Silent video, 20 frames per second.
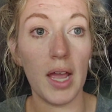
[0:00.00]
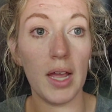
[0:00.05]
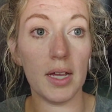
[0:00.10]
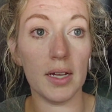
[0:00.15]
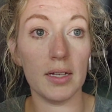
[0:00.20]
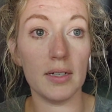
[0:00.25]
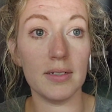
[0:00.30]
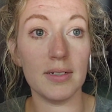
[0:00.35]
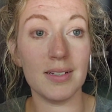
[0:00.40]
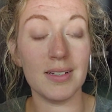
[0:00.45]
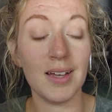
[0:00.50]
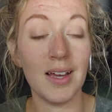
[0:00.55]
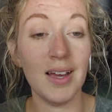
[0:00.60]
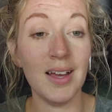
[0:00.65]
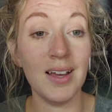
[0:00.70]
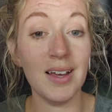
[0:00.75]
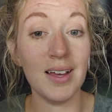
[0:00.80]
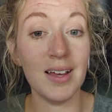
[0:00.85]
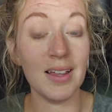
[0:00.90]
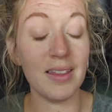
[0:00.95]
And
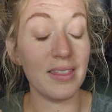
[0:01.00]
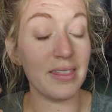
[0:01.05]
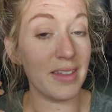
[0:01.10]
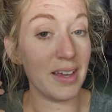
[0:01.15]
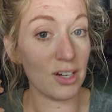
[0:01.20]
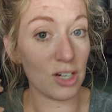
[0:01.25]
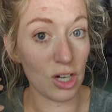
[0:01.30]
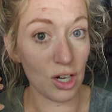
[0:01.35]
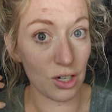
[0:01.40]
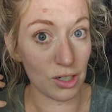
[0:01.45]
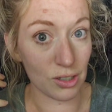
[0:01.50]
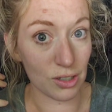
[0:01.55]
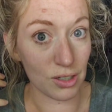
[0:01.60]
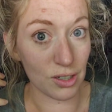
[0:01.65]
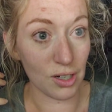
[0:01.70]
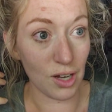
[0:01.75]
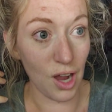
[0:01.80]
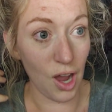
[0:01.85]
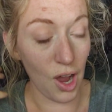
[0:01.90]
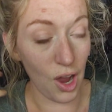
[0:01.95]
there are
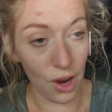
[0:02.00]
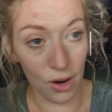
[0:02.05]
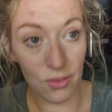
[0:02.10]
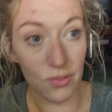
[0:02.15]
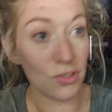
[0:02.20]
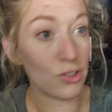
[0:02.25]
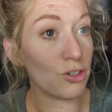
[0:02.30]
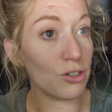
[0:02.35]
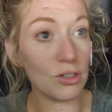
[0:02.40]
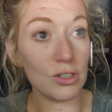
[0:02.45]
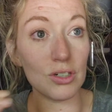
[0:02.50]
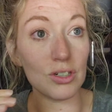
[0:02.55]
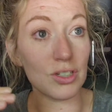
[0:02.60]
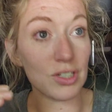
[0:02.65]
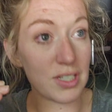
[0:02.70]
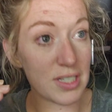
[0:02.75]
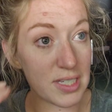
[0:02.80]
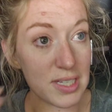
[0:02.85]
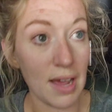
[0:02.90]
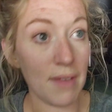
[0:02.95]
over
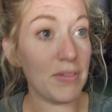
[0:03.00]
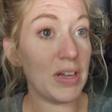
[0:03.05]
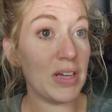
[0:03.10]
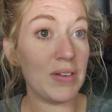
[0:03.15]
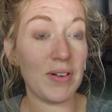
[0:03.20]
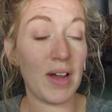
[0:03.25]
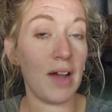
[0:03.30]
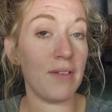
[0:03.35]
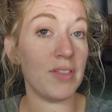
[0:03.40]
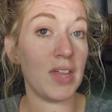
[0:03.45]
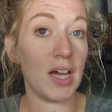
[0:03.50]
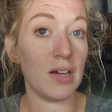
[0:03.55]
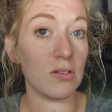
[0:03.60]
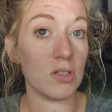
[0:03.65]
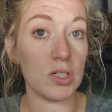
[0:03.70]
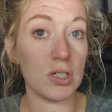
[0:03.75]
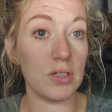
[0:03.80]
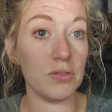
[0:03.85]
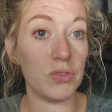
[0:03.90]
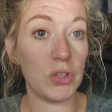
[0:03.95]

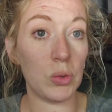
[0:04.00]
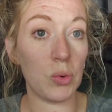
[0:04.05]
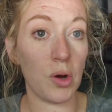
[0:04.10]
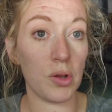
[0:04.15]
75,000 of you